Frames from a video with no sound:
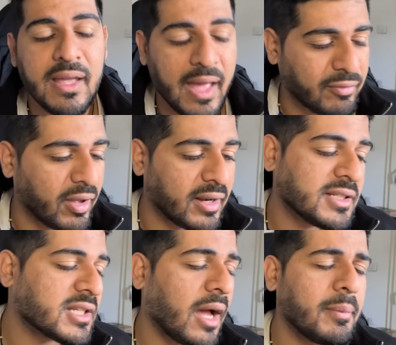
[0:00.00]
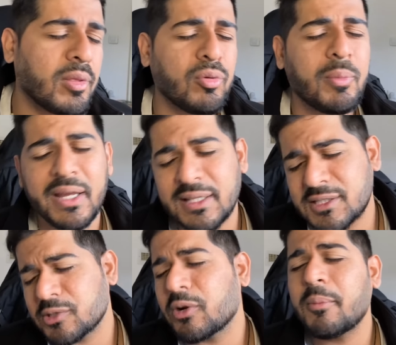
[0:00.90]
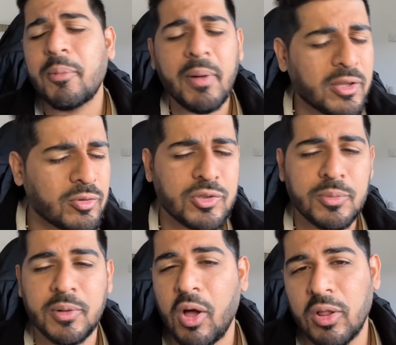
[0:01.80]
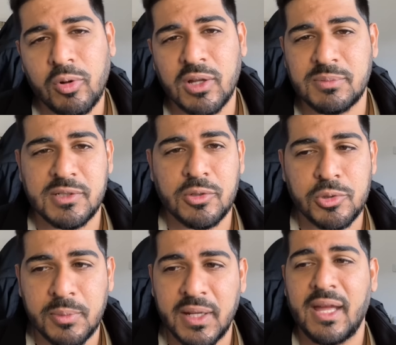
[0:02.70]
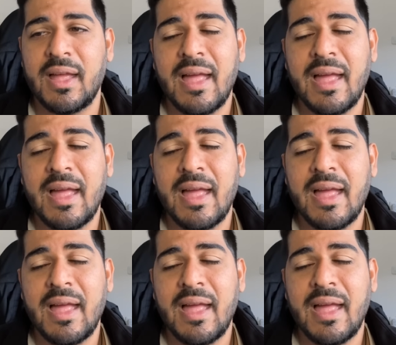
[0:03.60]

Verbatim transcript: I've gotten this comment through my Instagram and my YouTube and all across my social media.